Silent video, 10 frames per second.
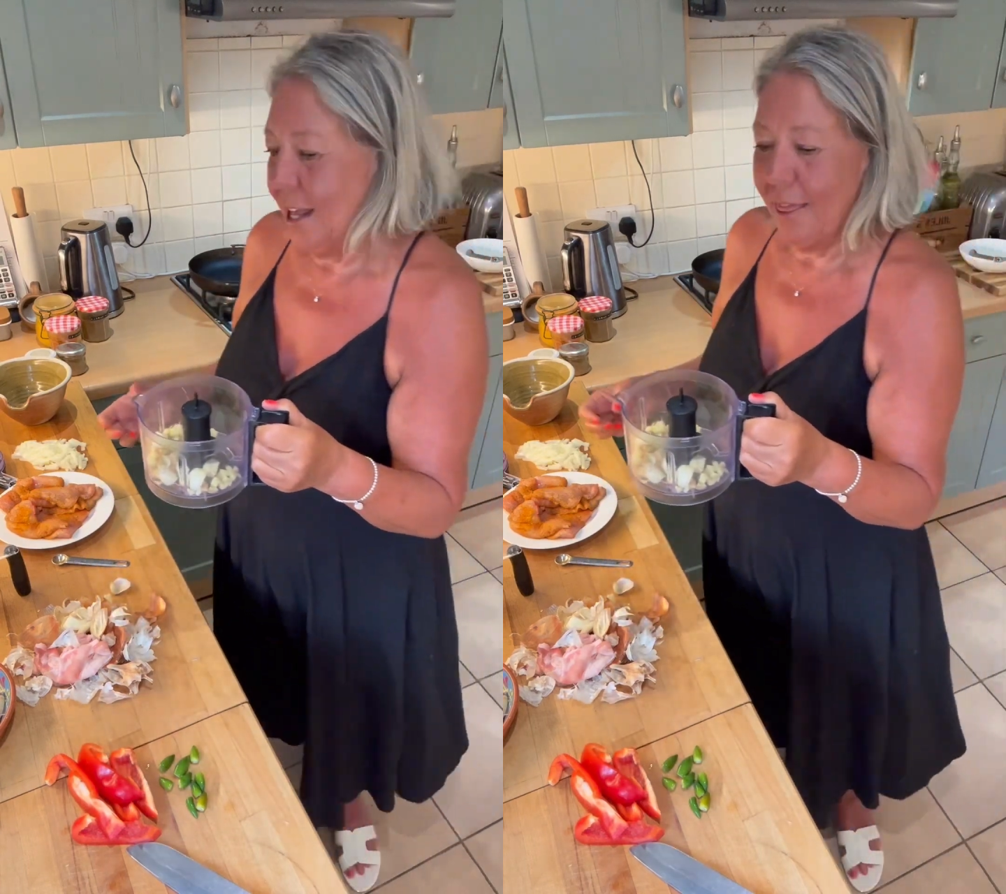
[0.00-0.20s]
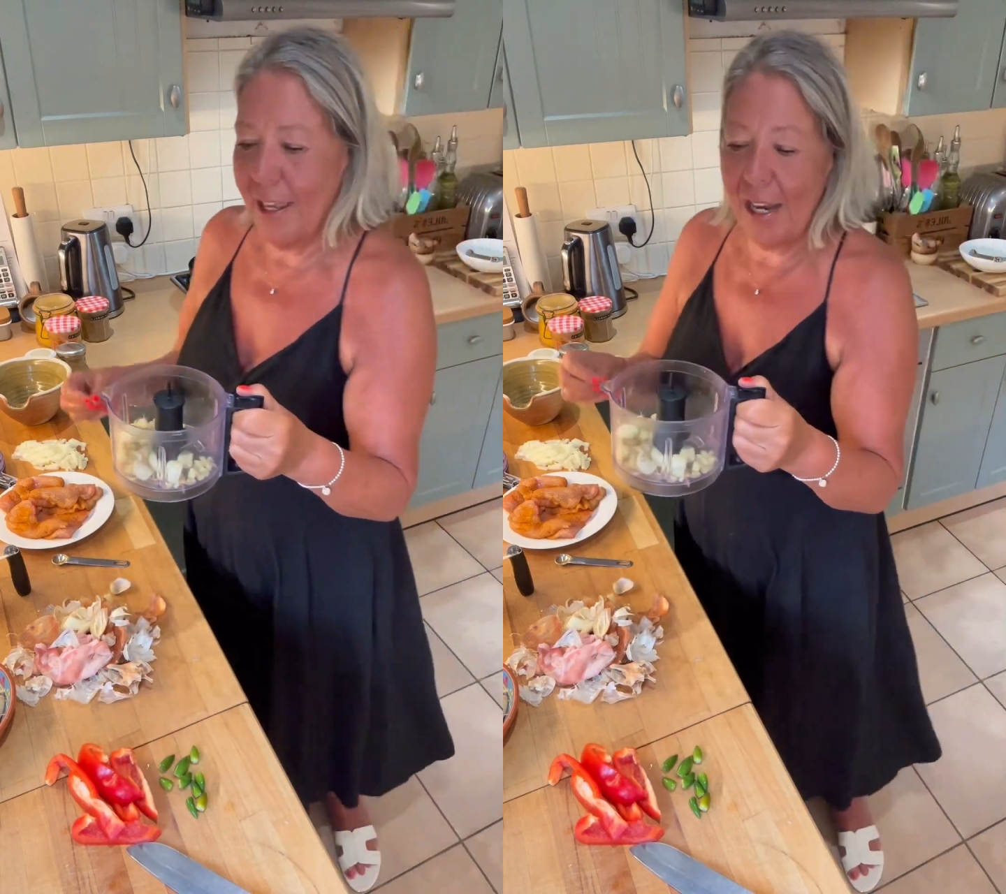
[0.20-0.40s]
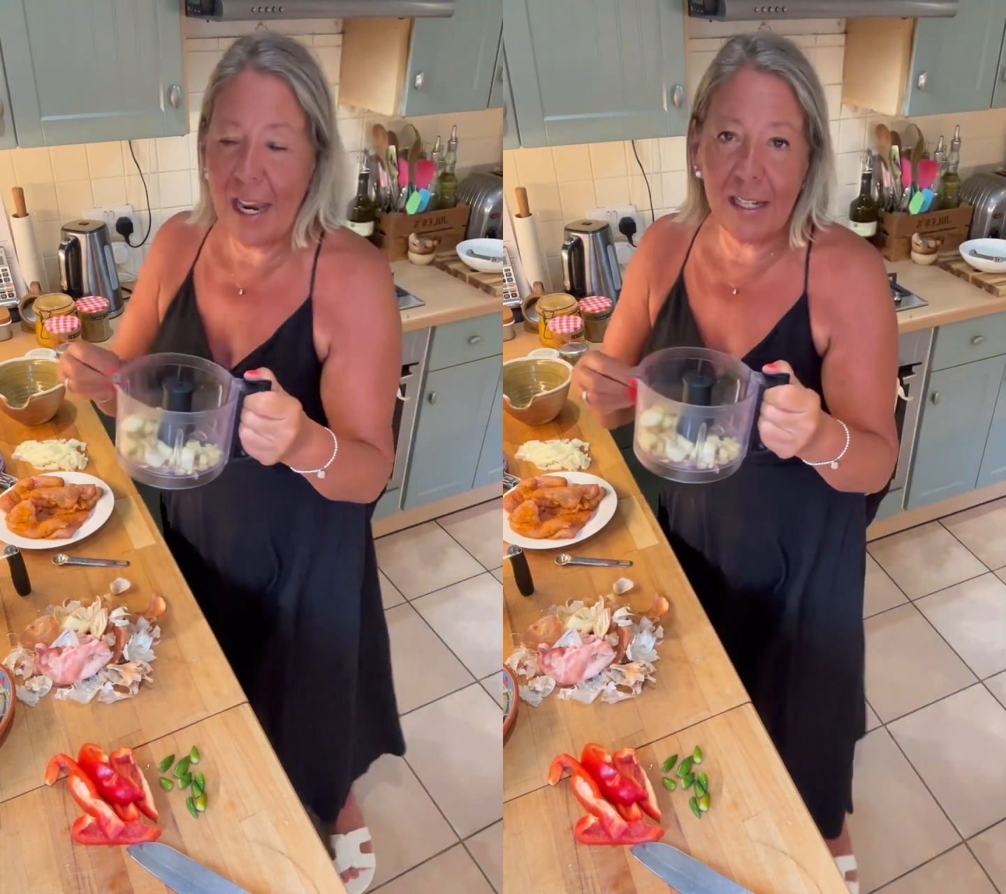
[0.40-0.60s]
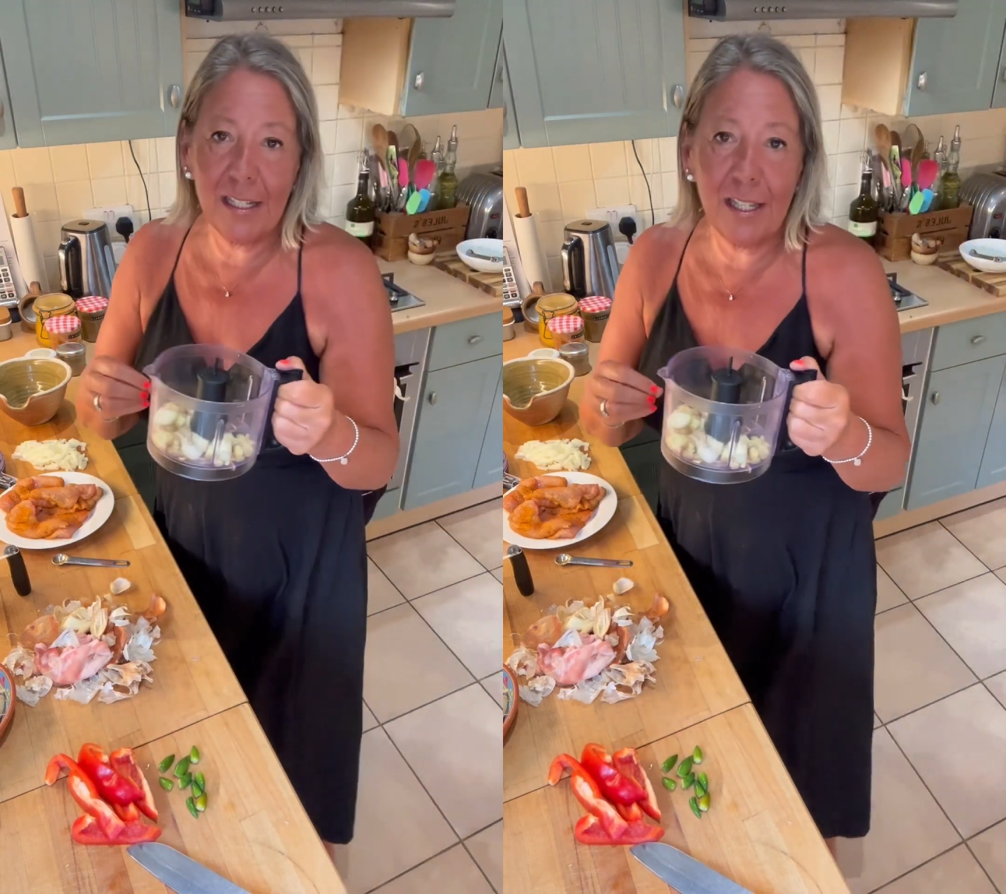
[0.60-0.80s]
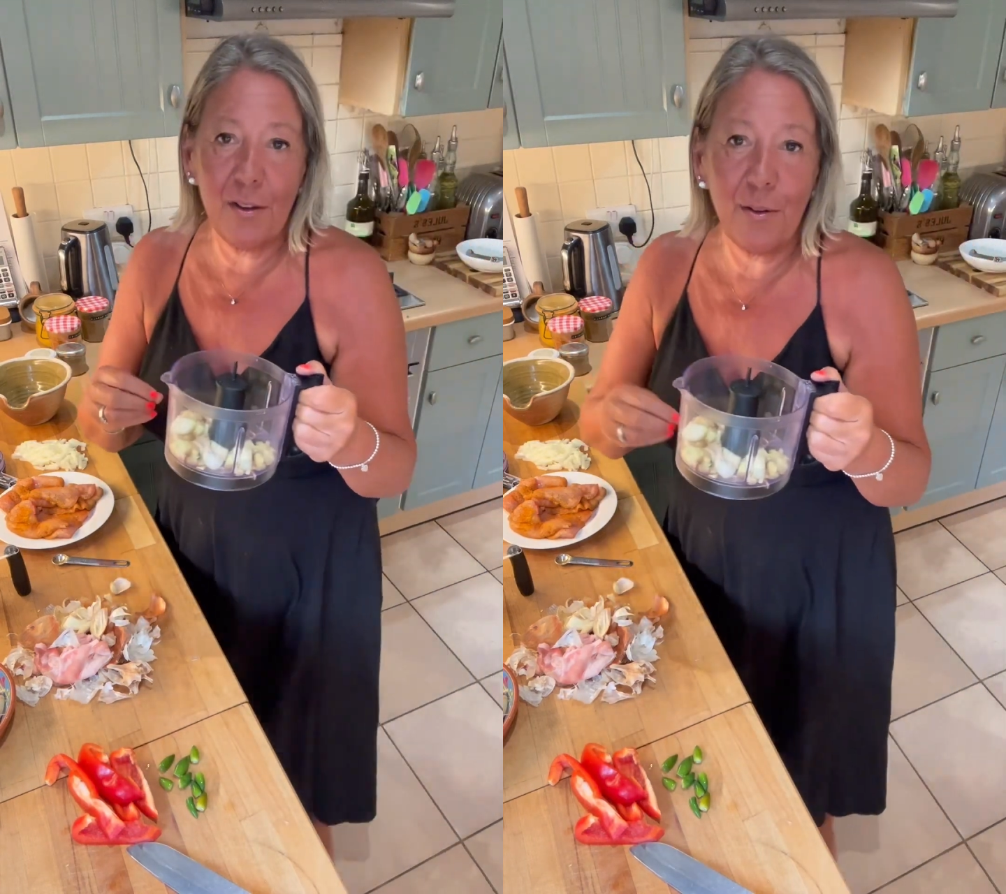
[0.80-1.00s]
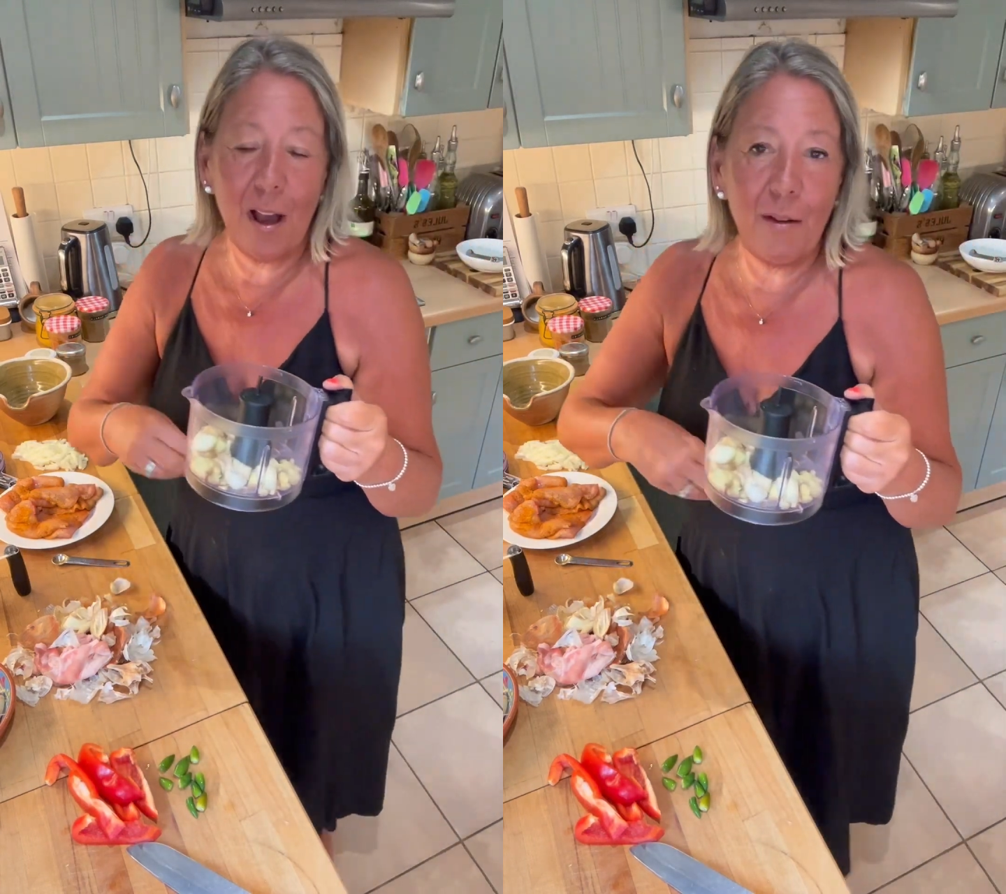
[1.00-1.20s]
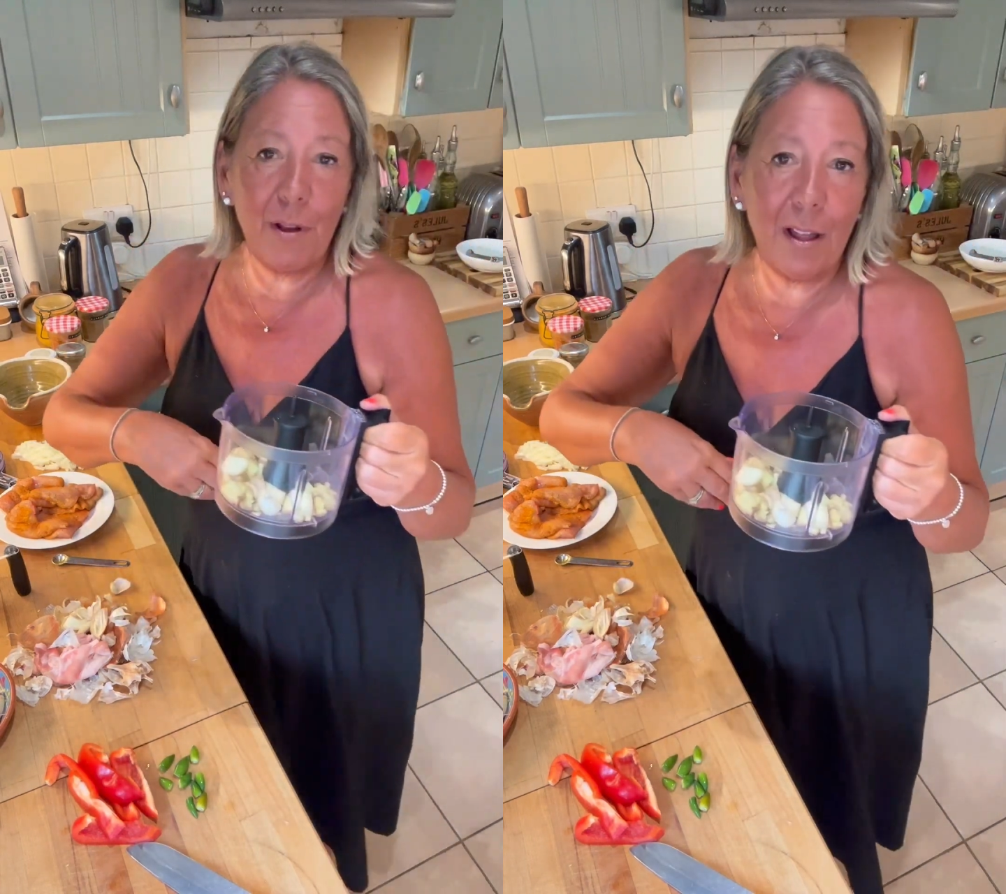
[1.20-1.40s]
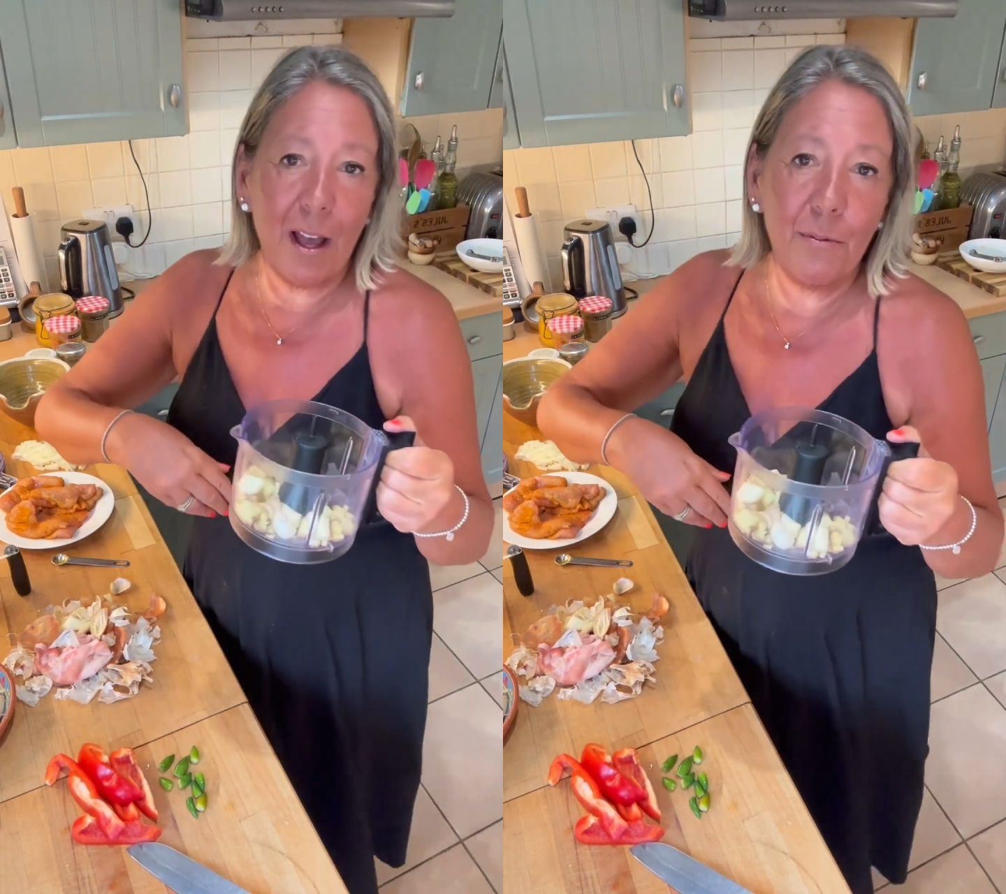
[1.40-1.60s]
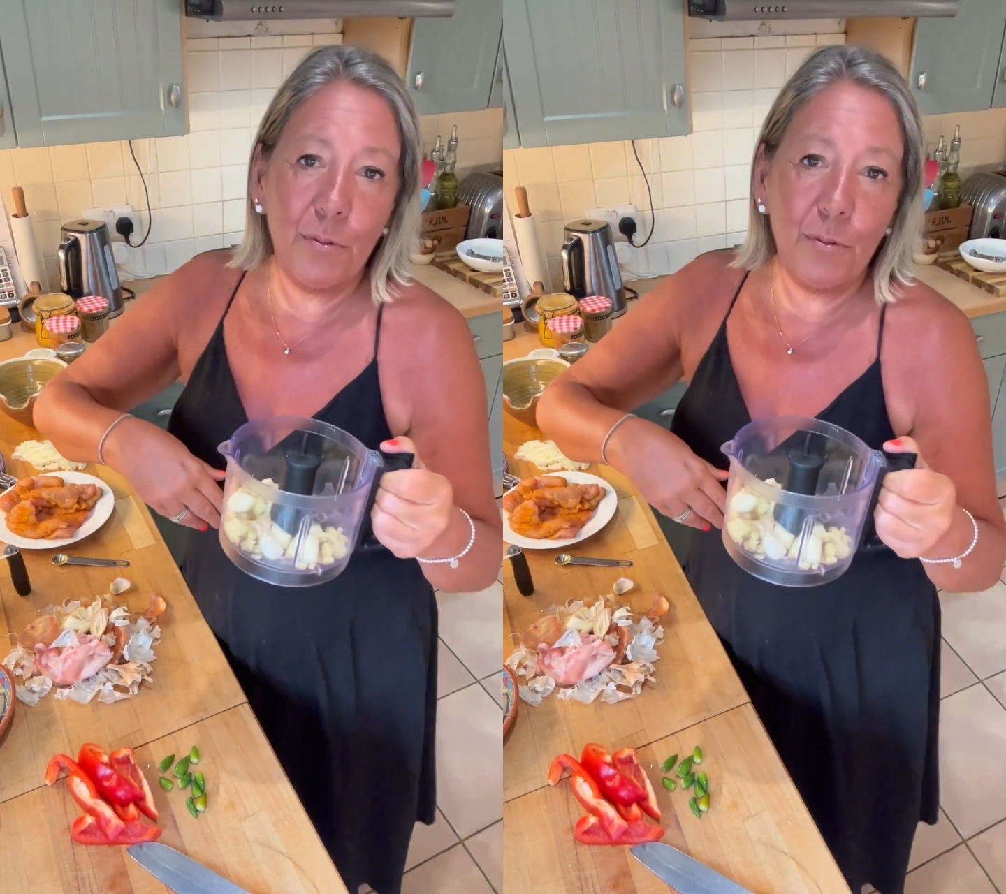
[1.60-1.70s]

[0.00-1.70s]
The next, so I